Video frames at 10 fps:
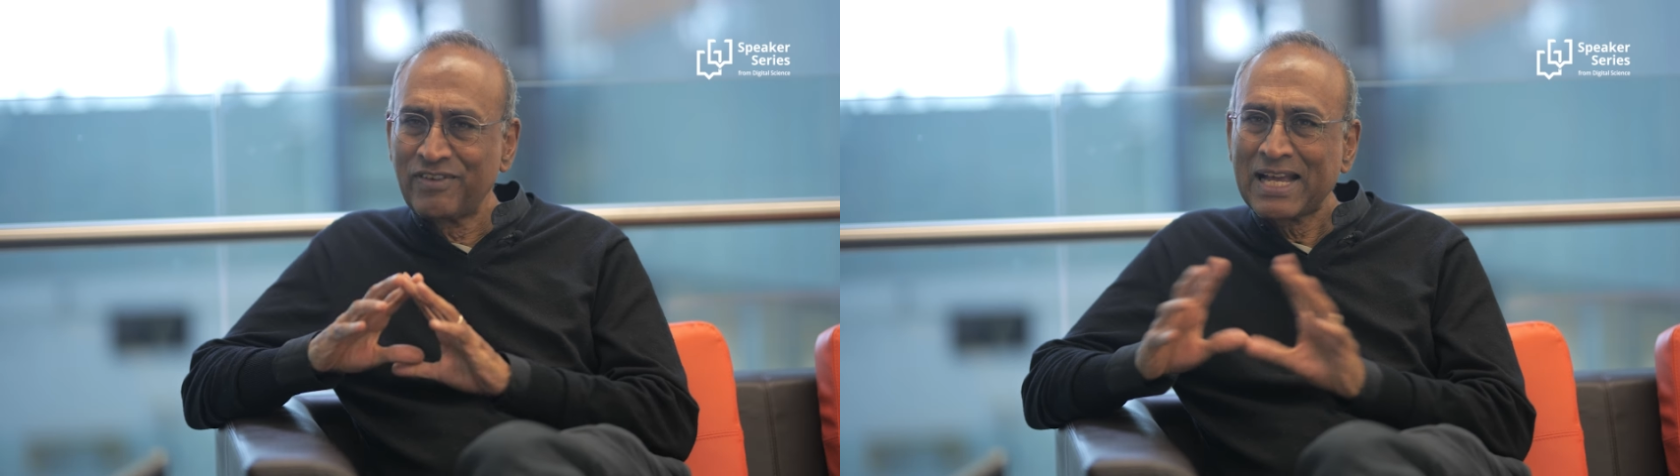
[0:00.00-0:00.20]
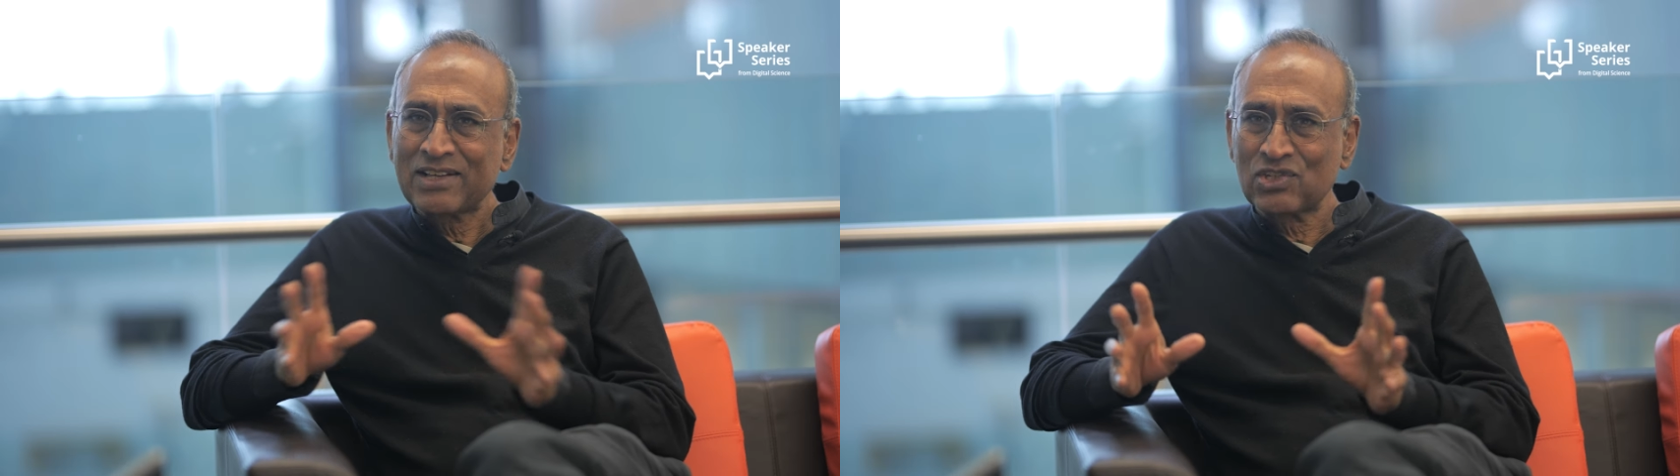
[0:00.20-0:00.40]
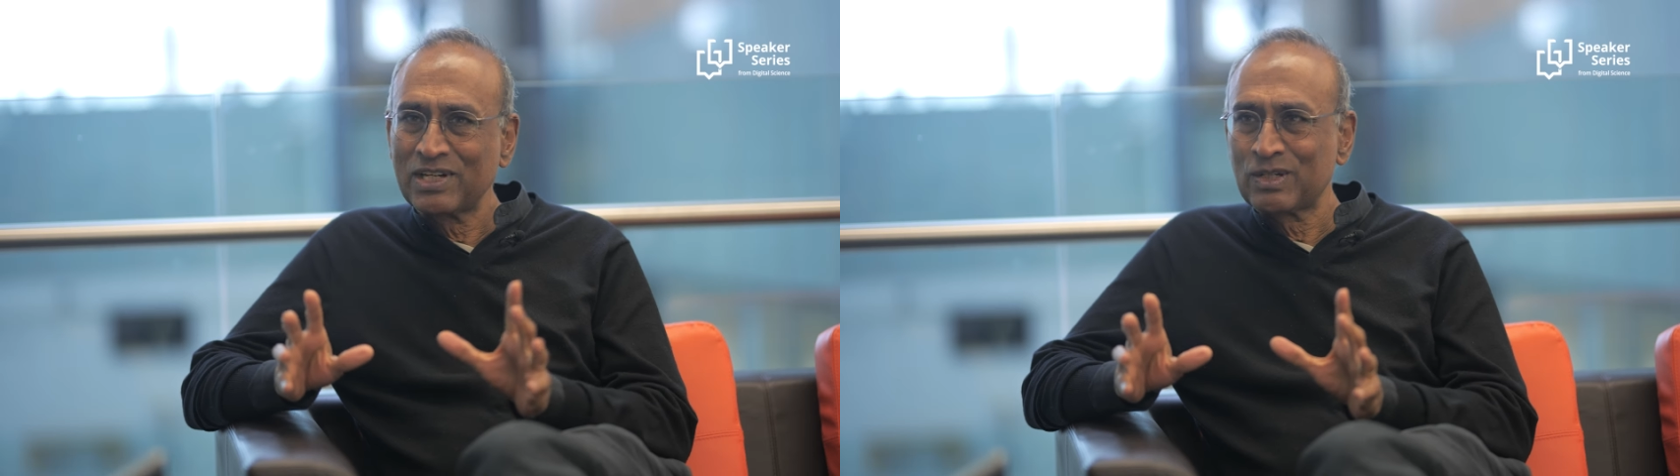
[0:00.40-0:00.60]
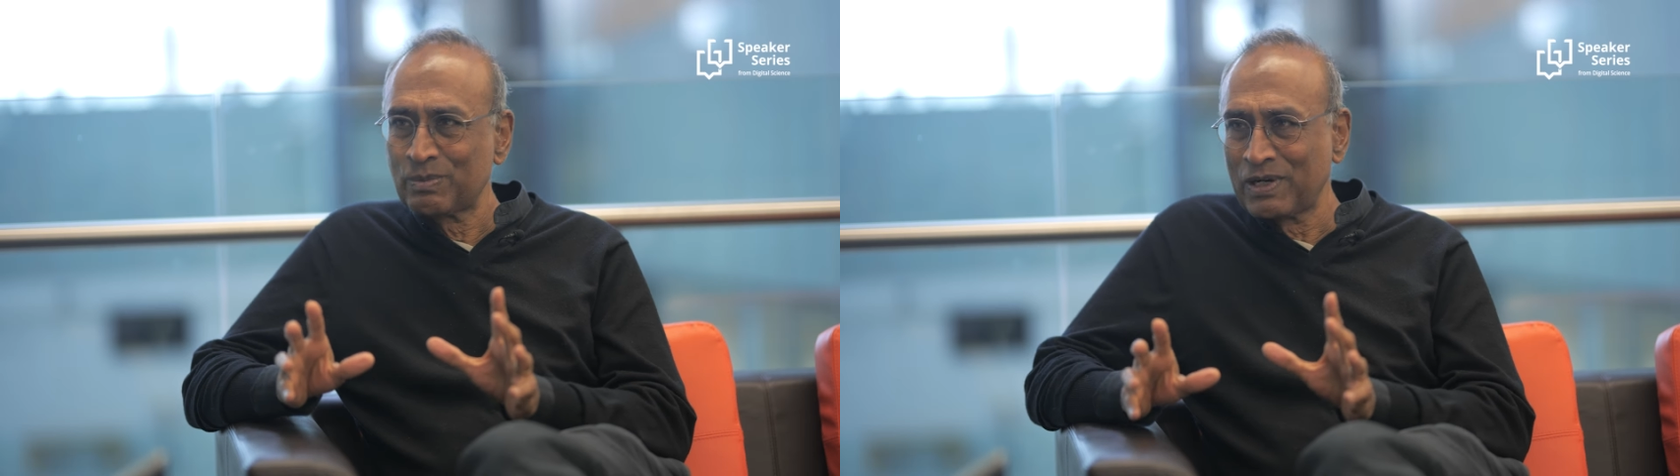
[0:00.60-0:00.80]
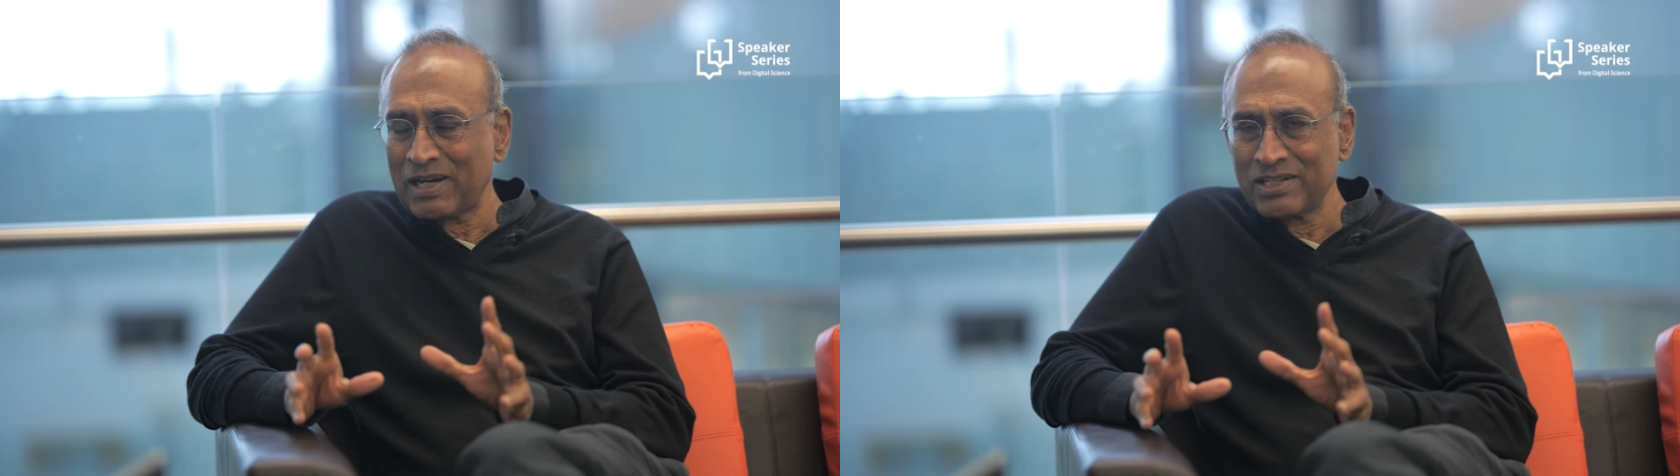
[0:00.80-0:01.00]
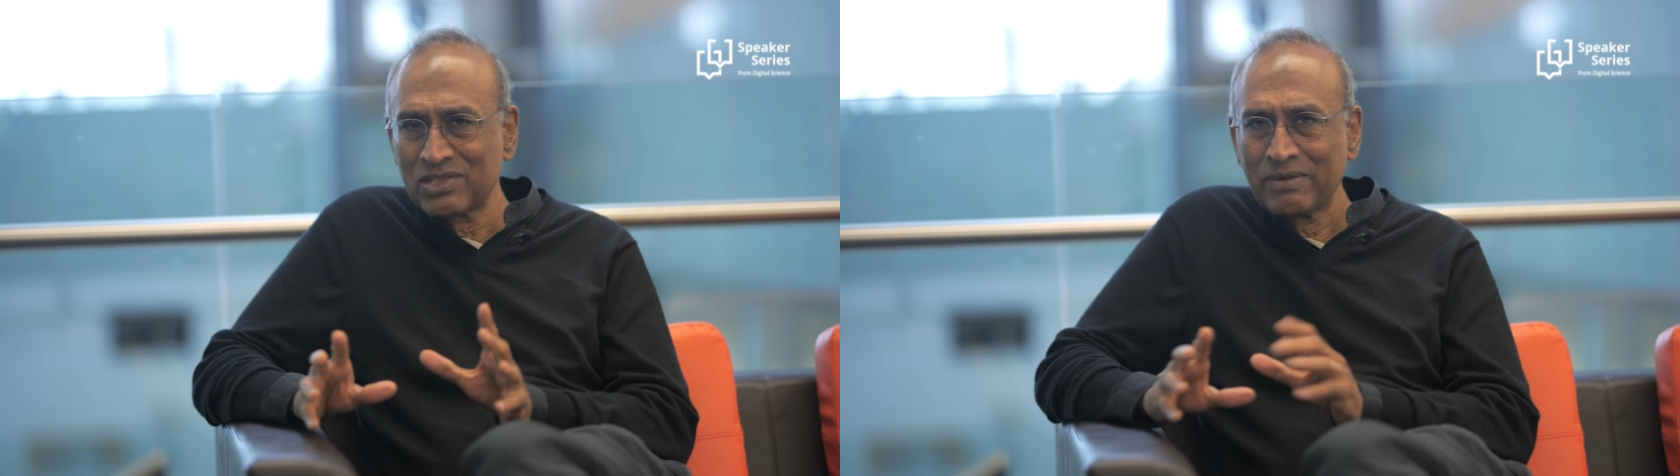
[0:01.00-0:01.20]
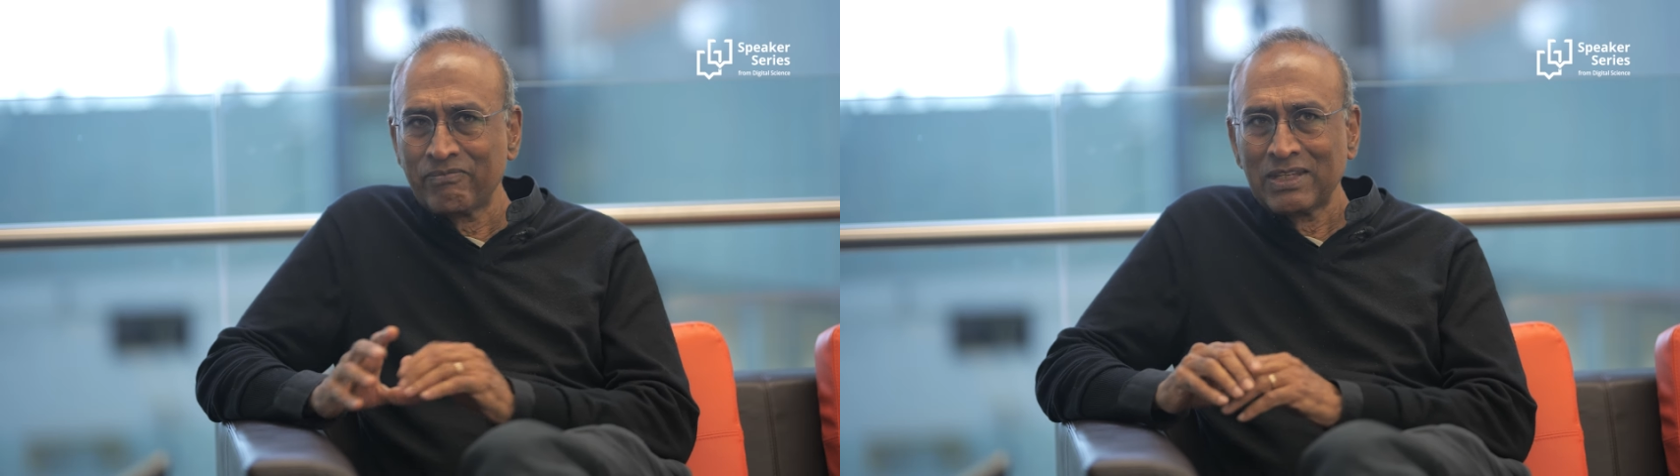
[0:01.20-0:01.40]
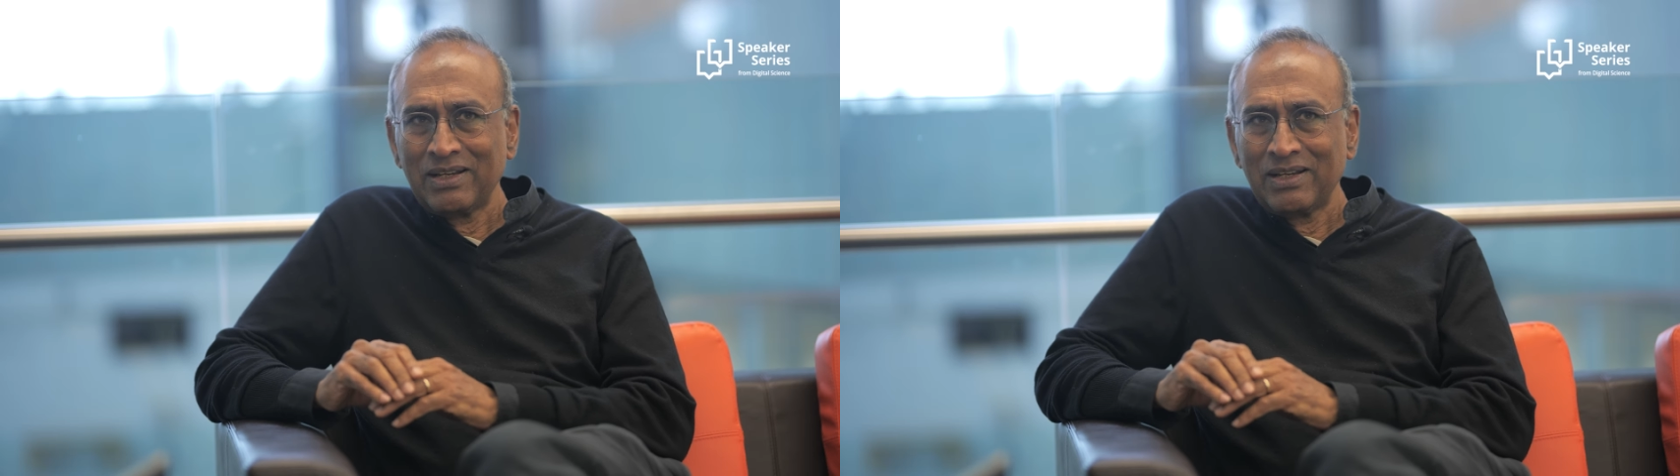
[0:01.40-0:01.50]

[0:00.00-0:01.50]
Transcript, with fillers: vast enterprise.